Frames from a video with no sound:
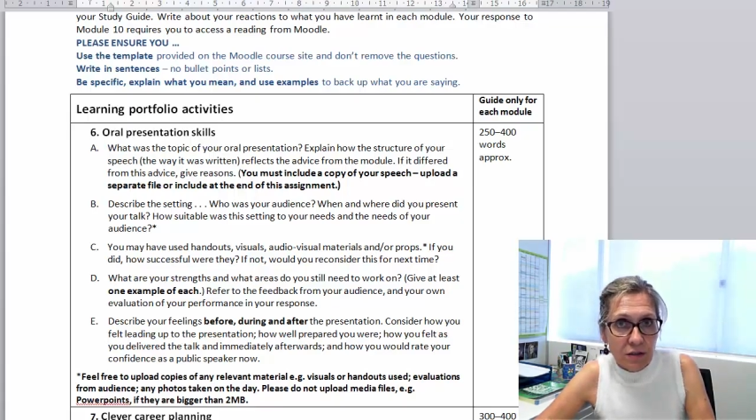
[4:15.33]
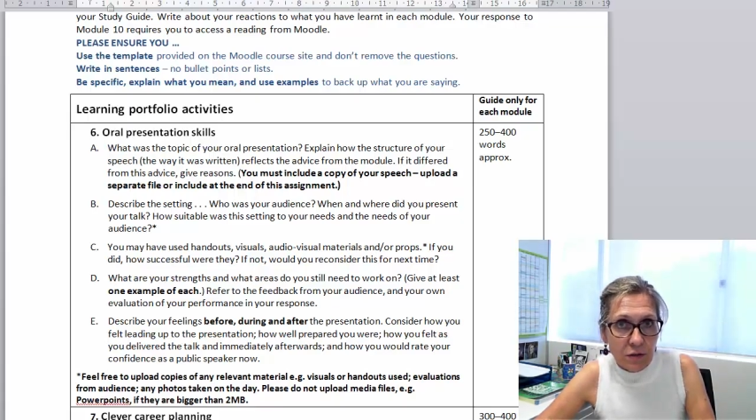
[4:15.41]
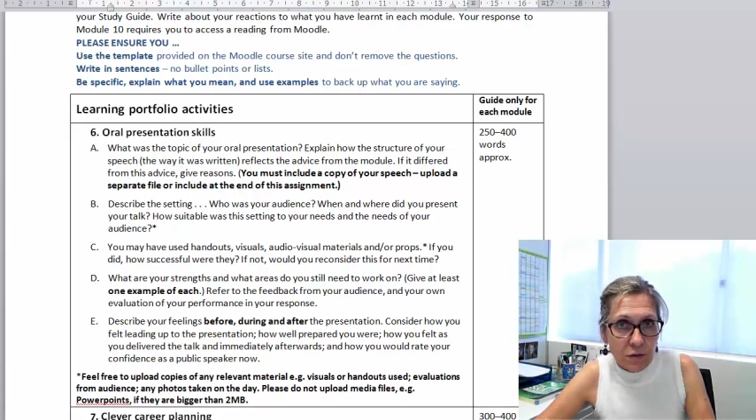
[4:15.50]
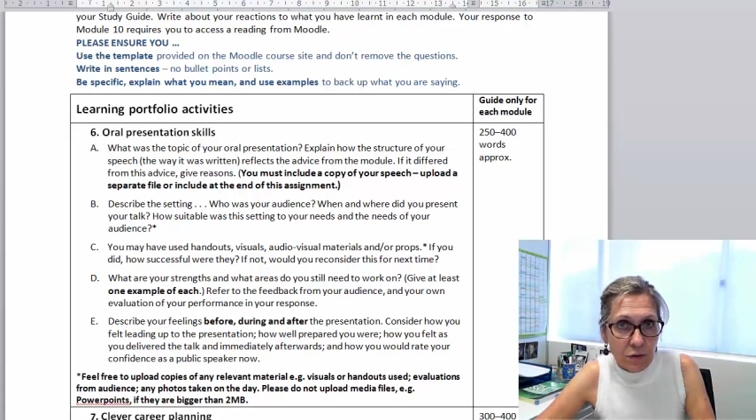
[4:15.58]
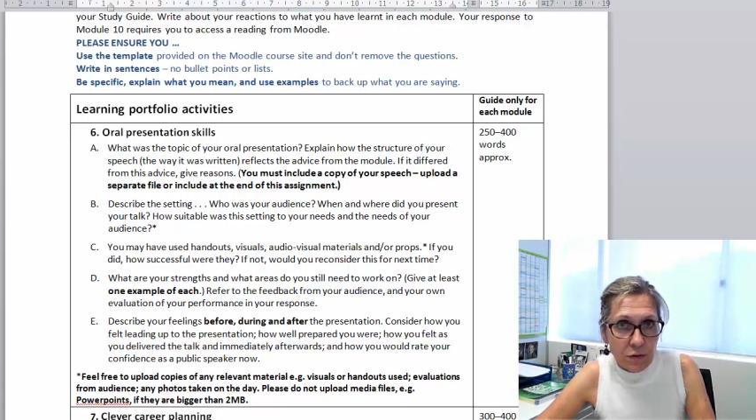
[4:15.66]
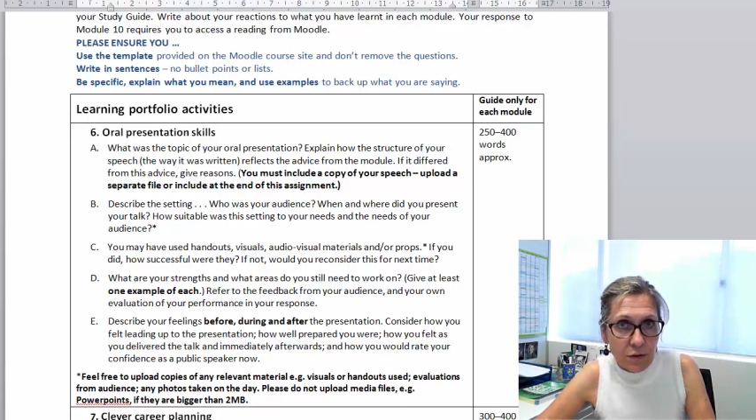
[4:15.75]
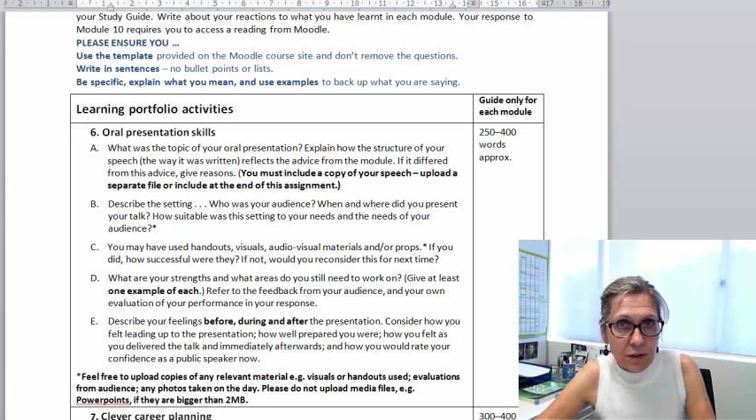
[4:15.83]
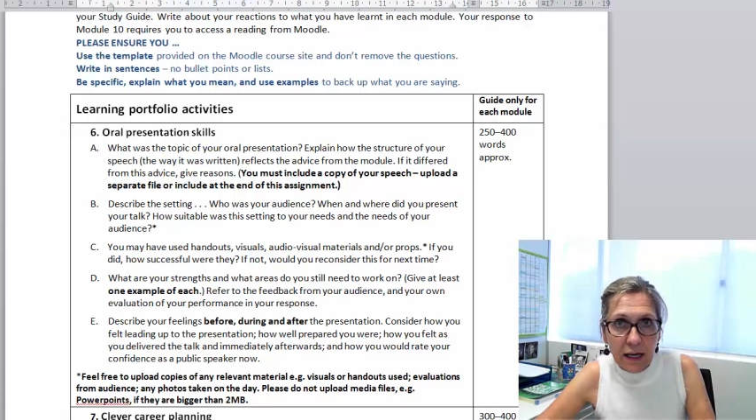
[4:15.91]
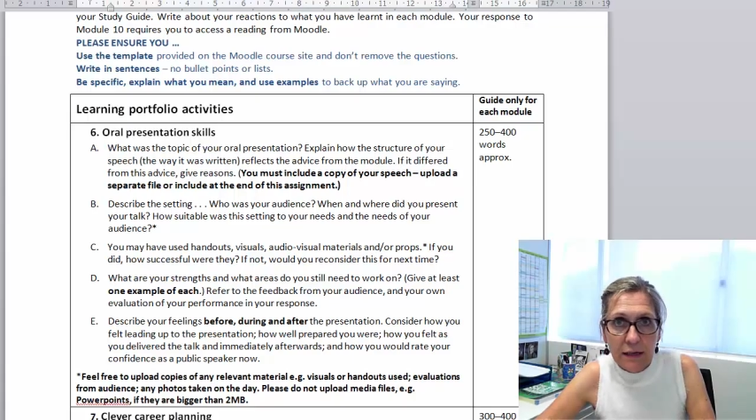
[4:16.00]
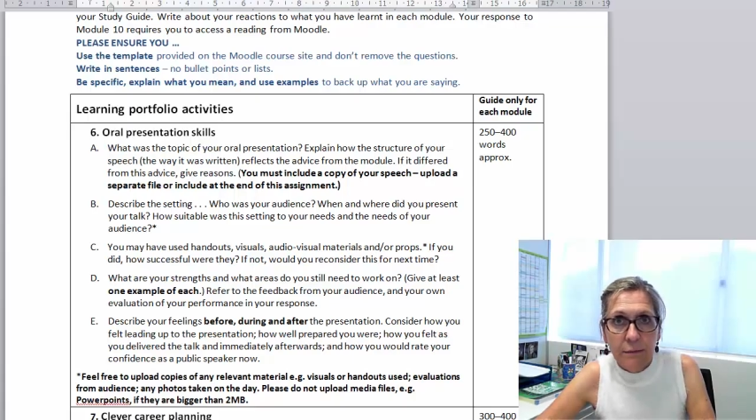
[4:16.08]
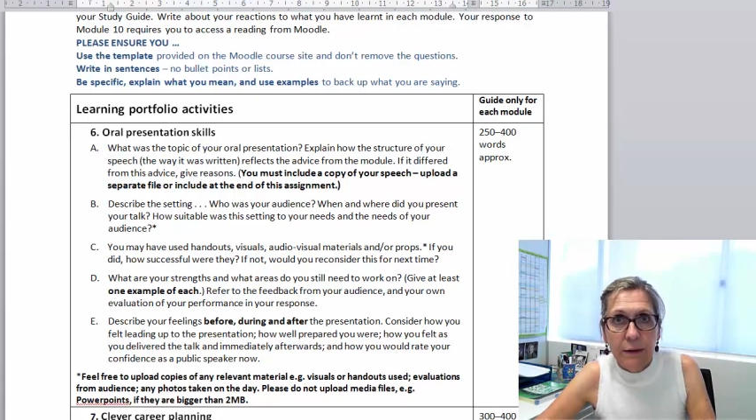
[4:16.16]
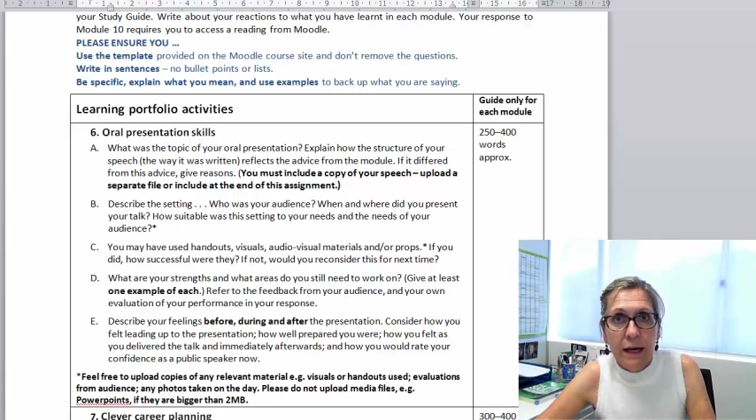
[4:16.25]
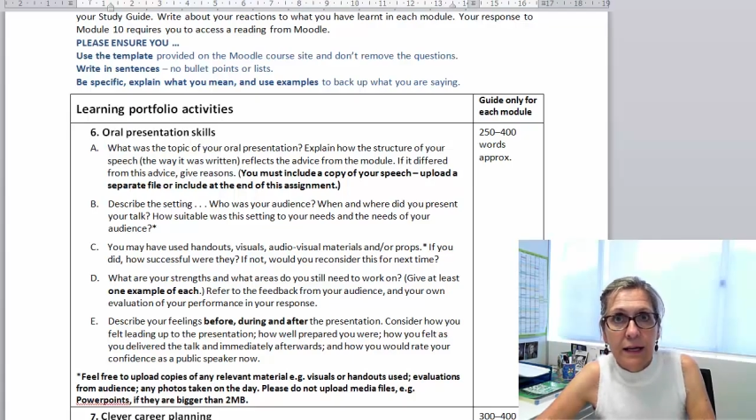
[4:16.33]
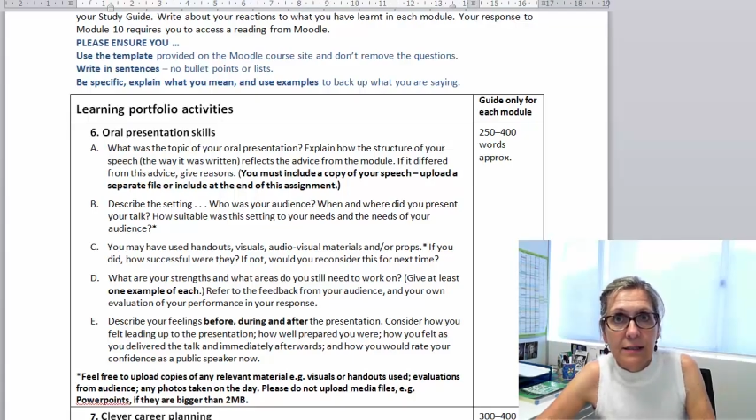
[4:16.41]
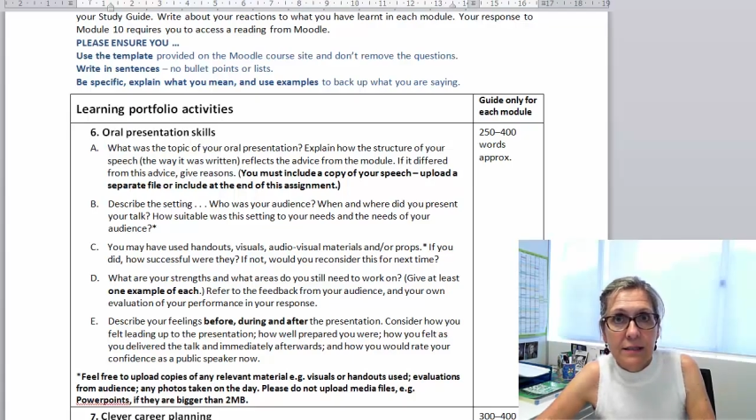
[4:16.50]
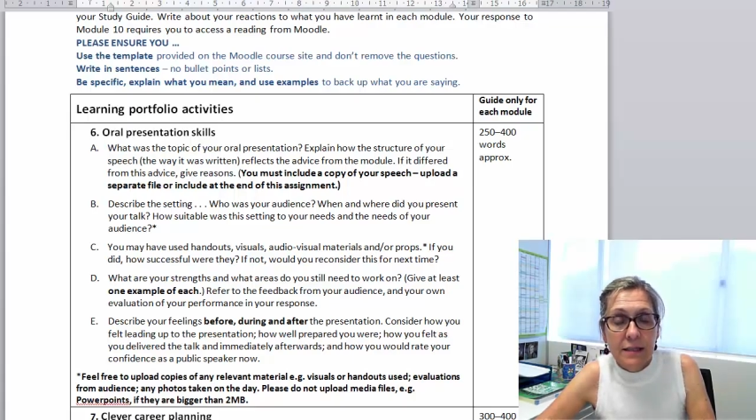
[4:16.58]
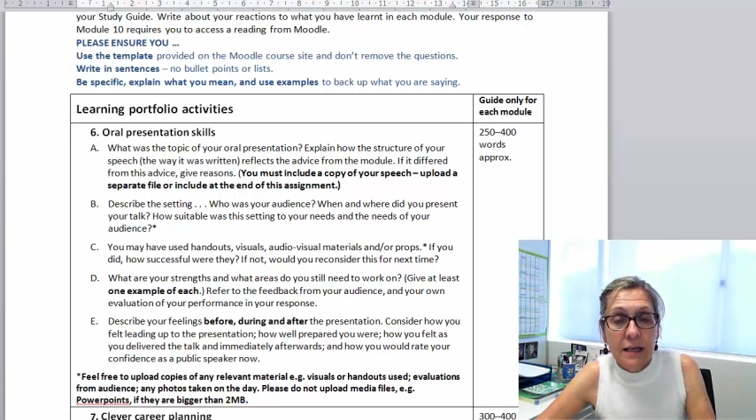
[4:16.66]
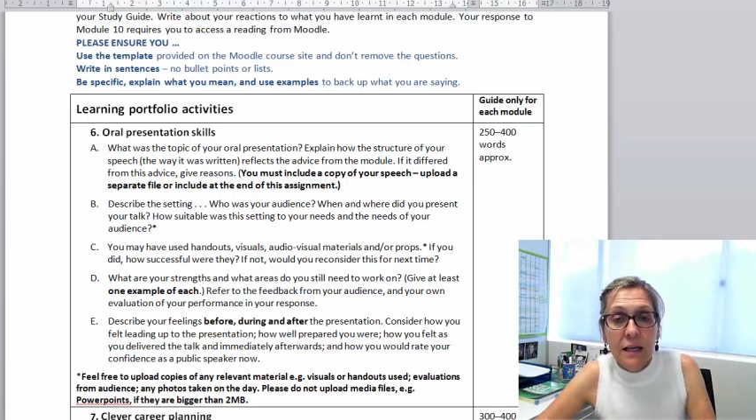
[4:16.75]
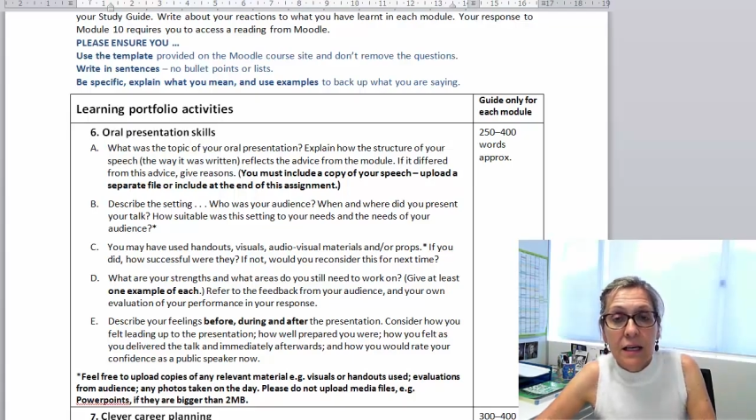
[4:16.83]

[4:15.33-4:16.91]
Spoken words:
to cut and paste